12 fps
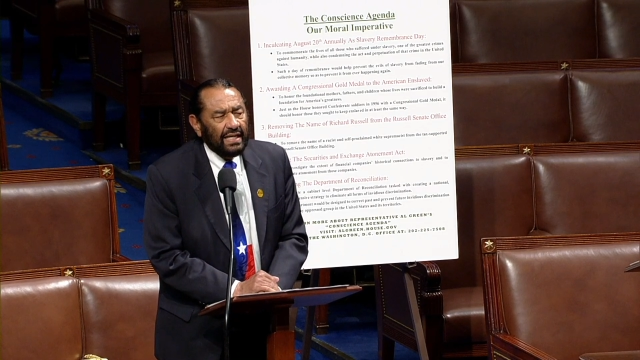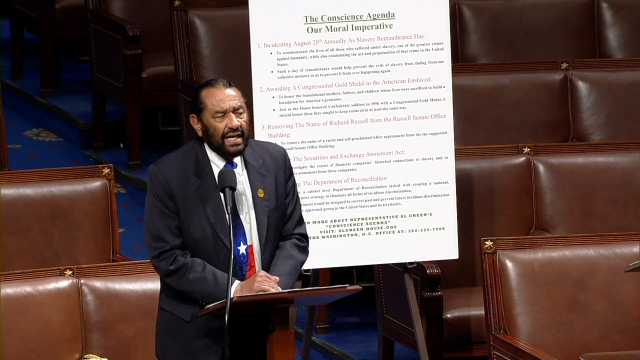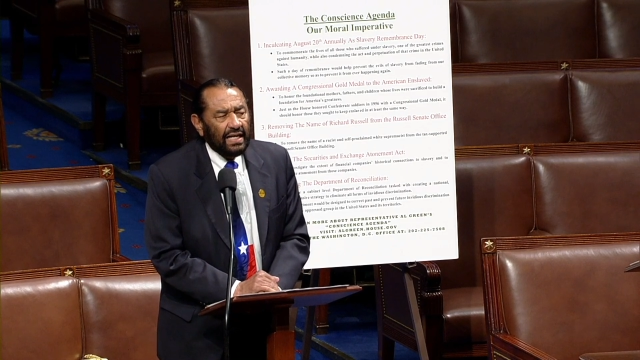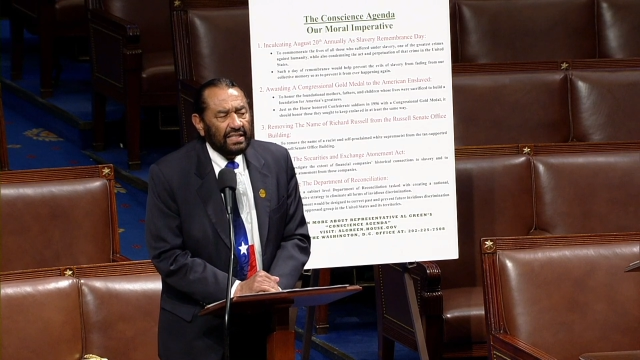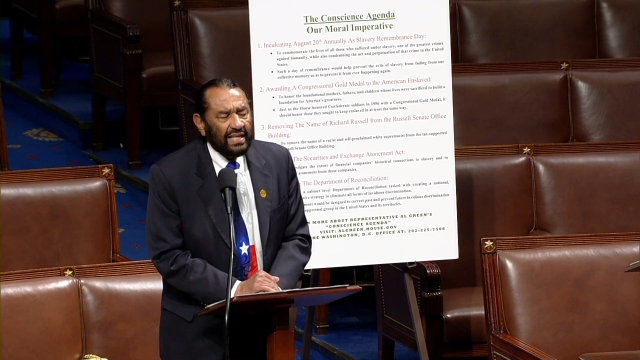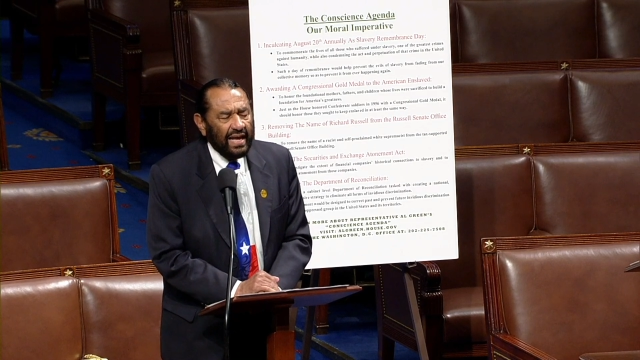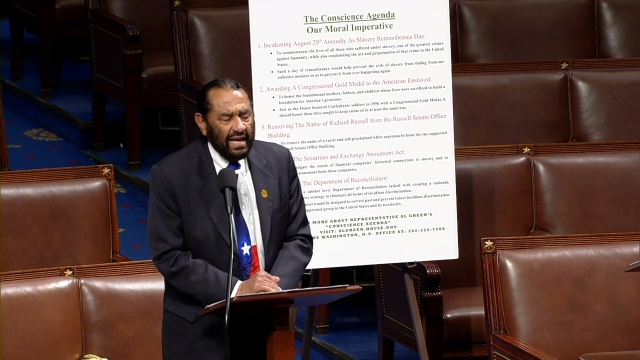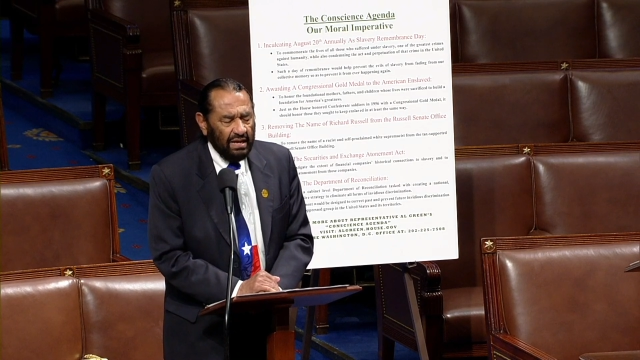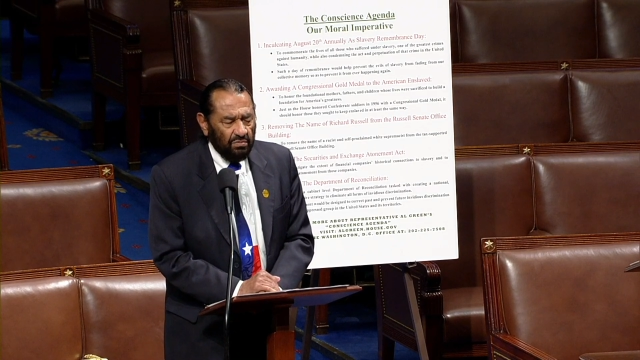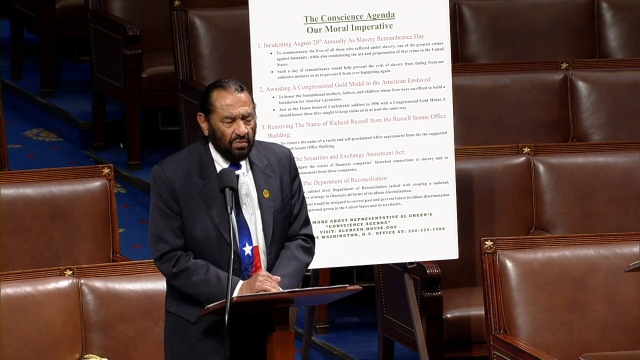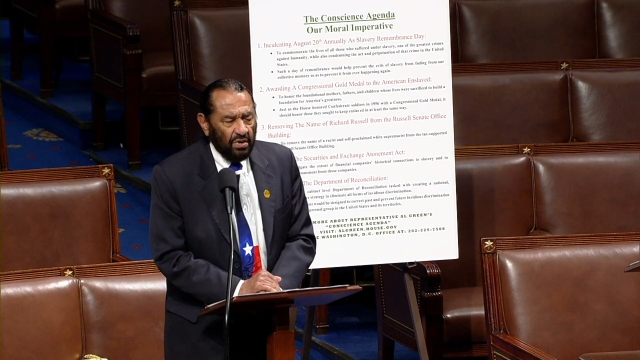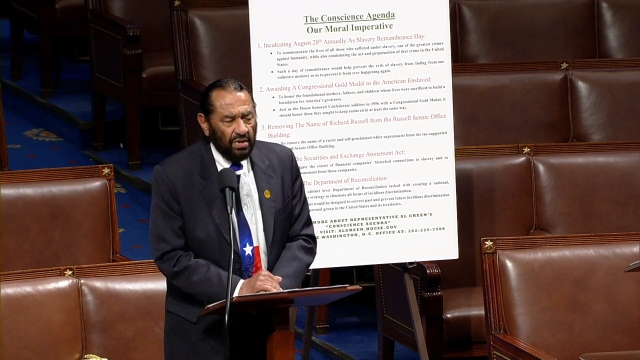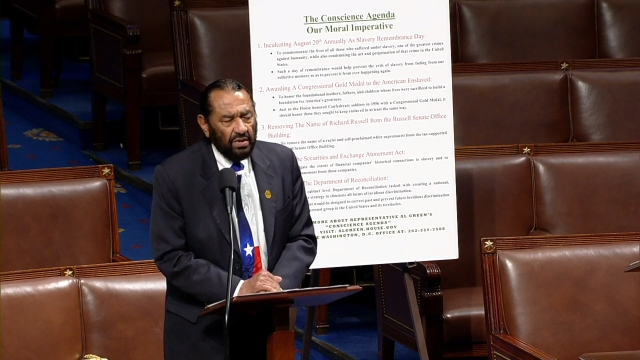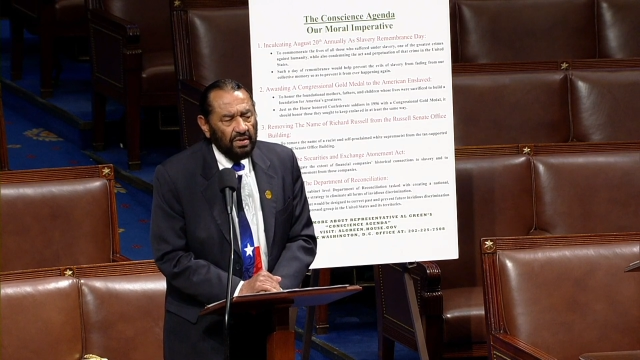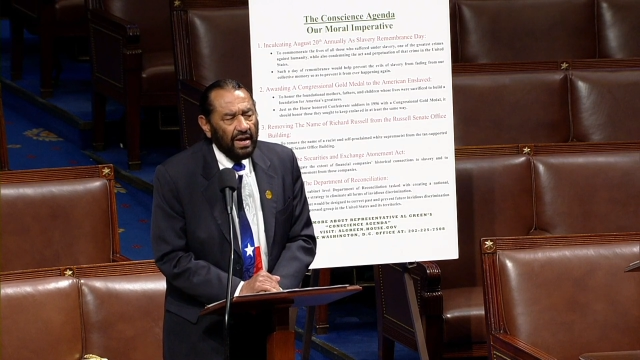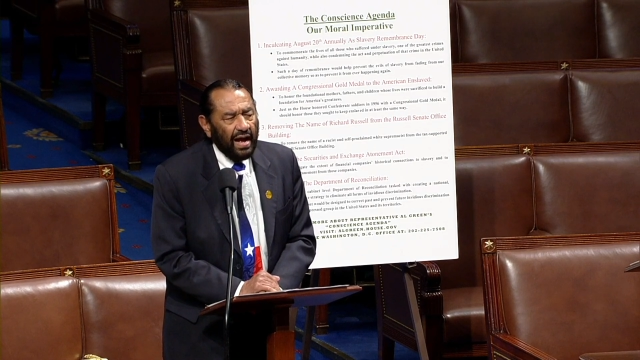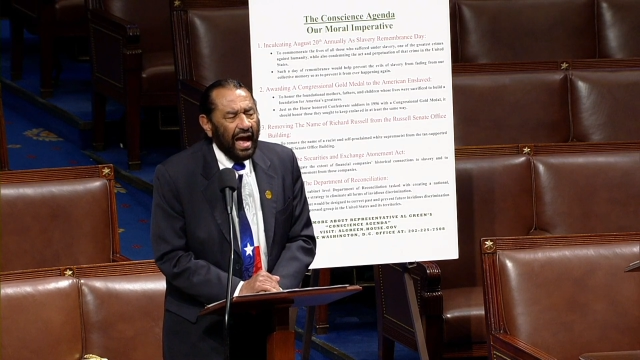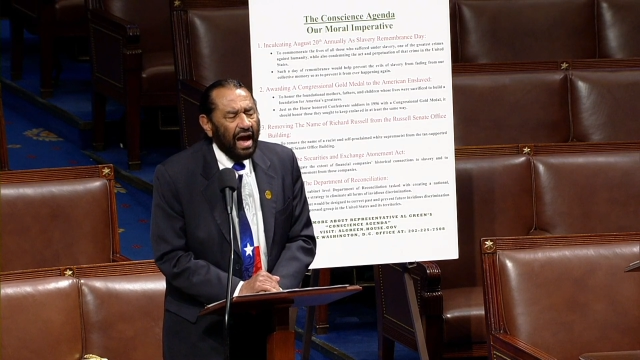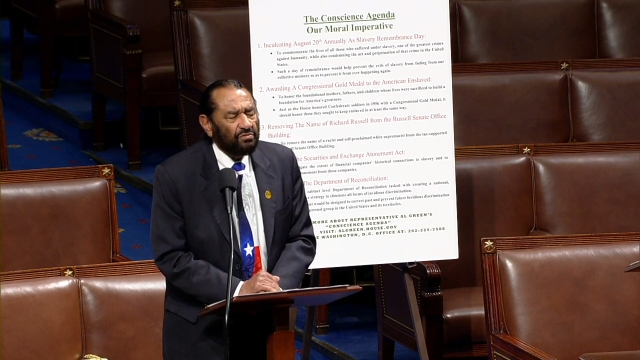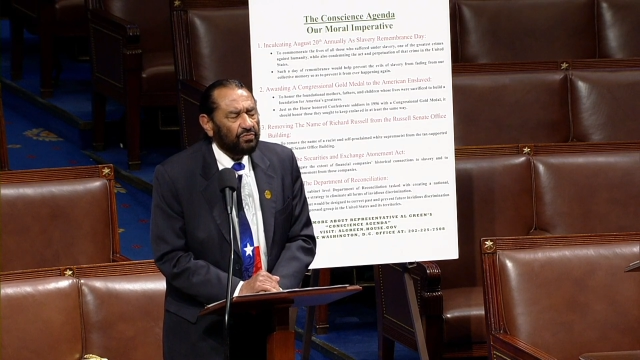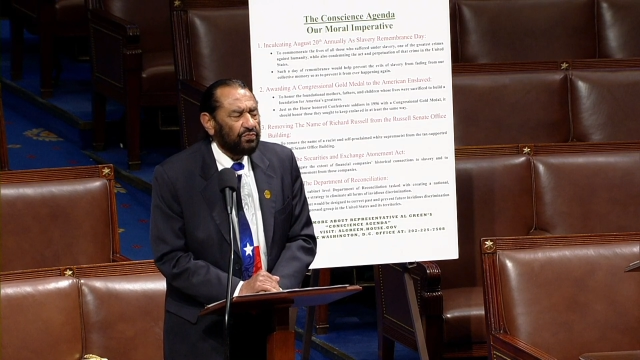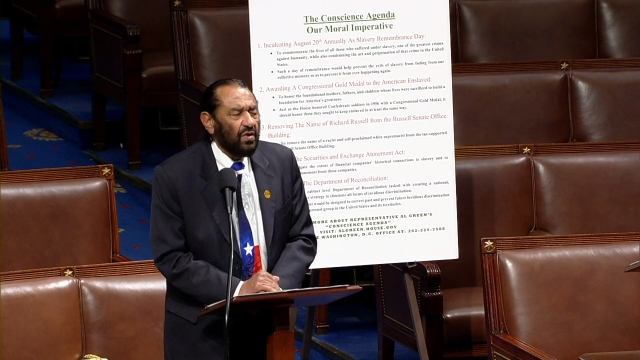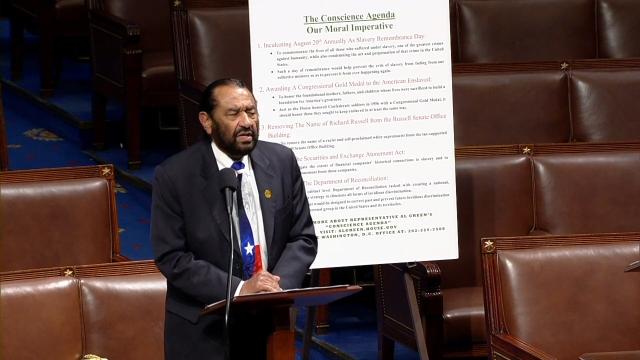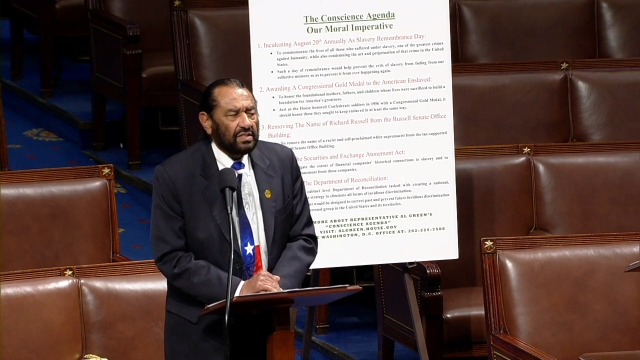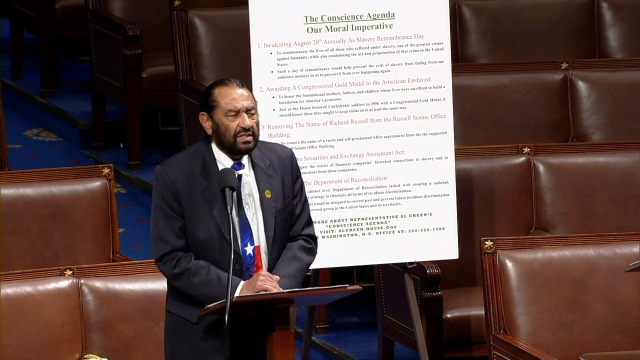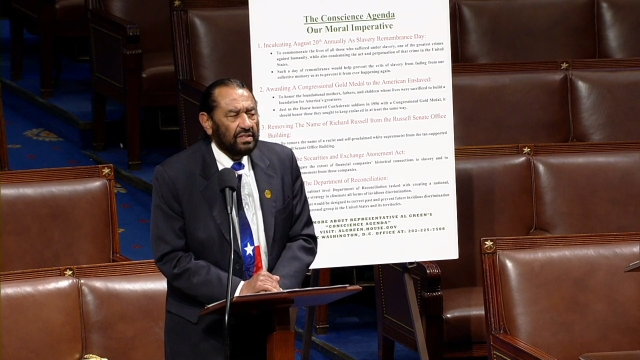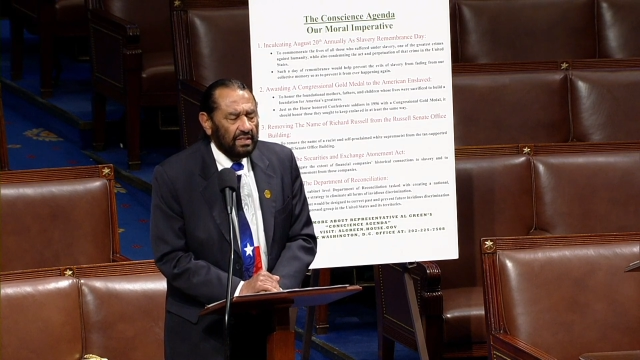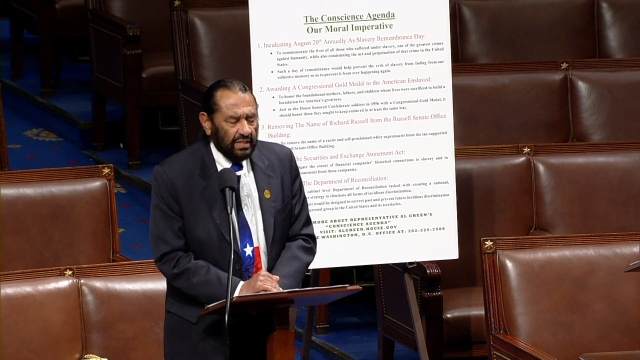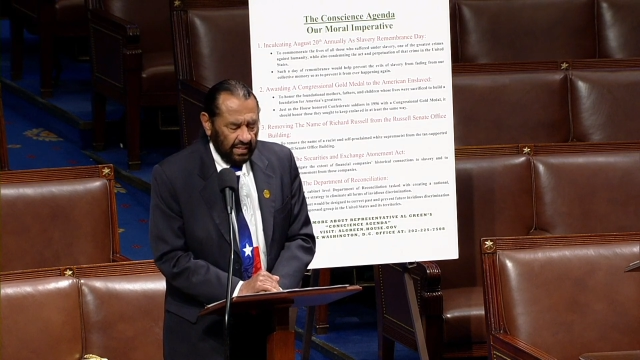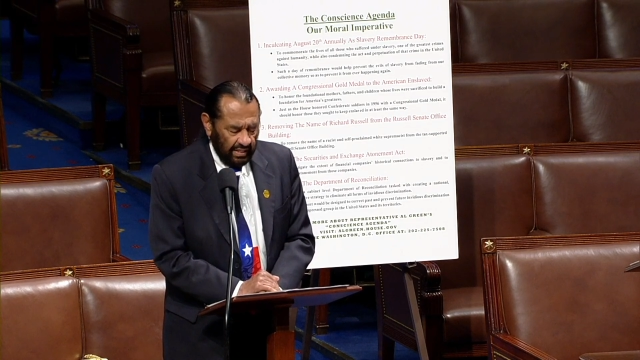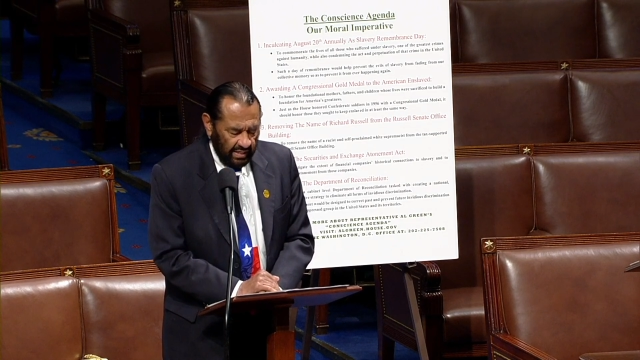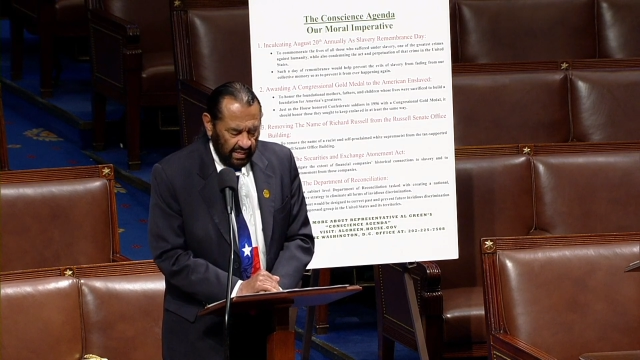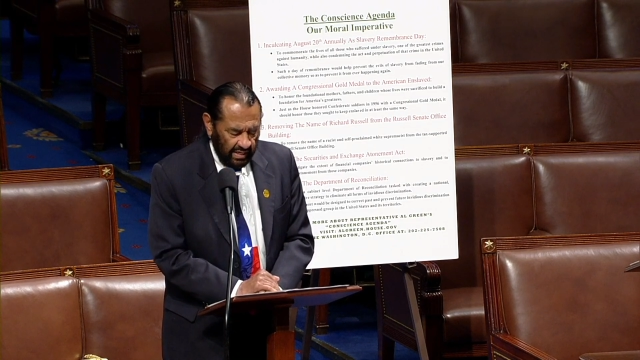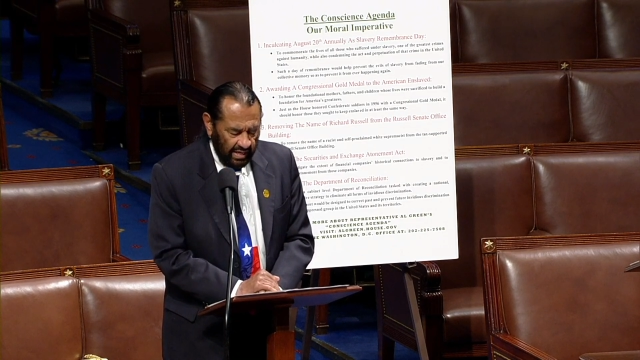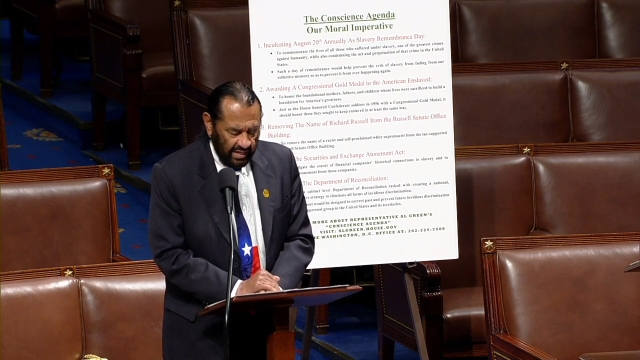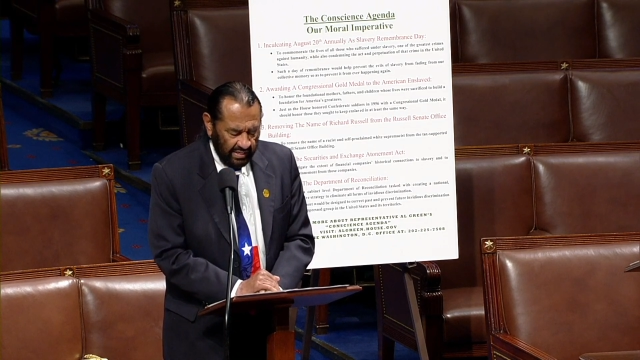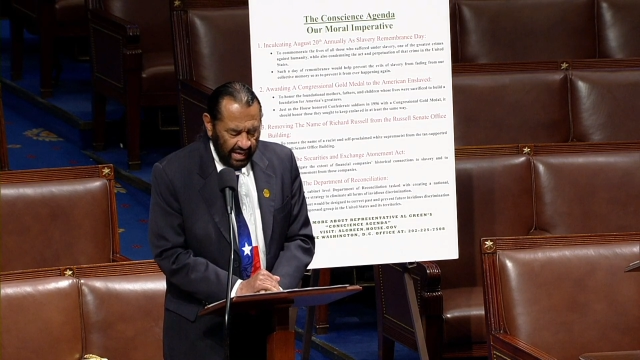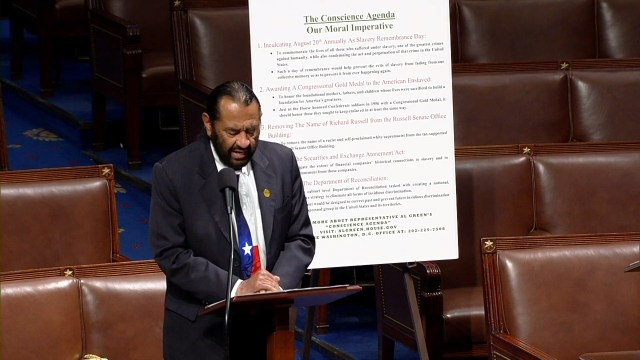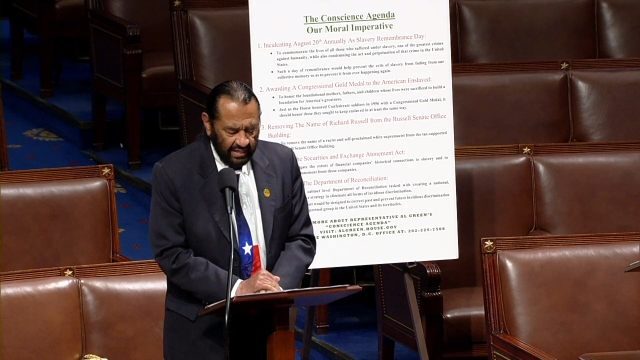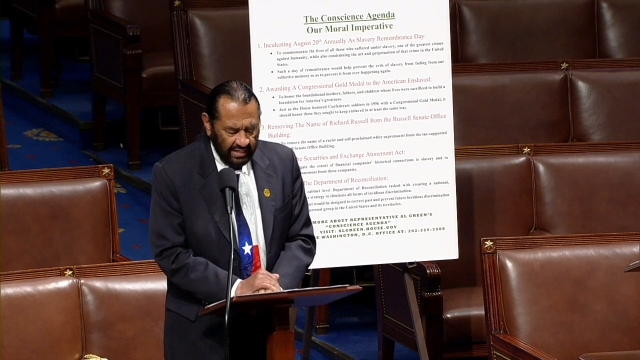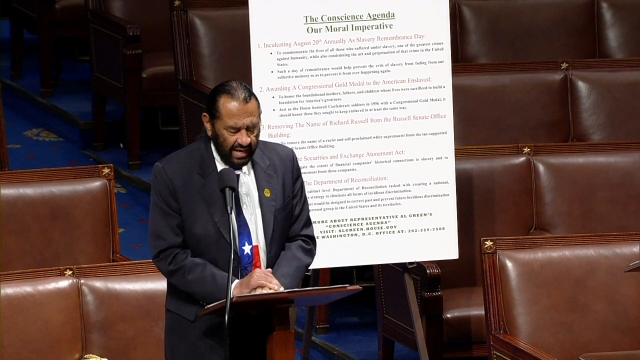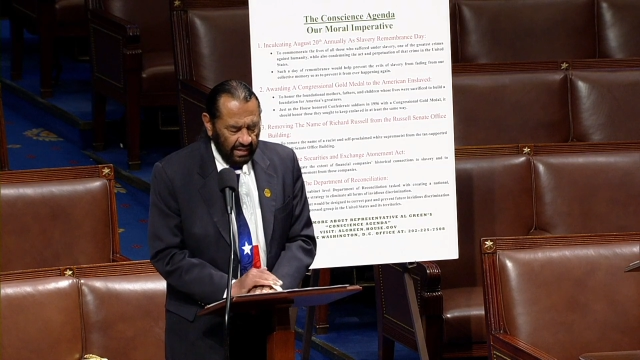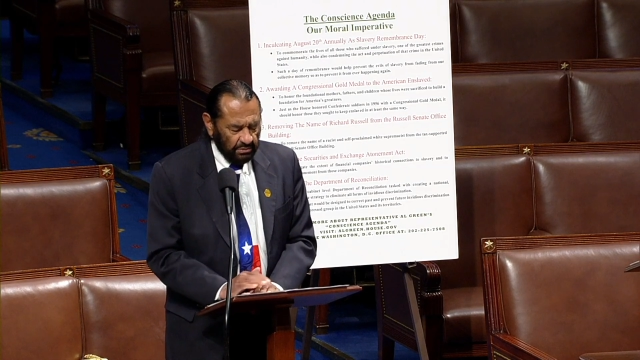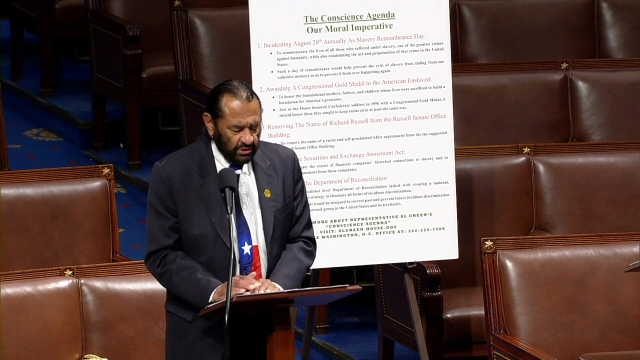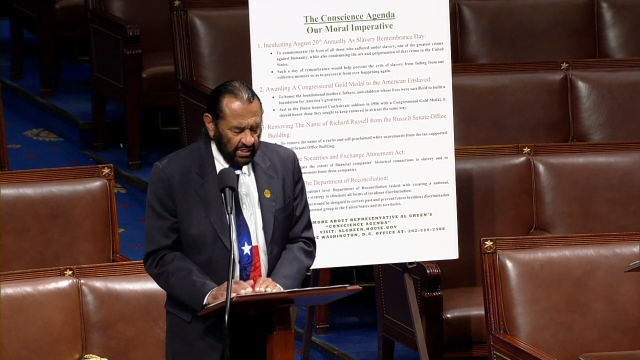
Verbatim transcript: Uh, they were out front in getting names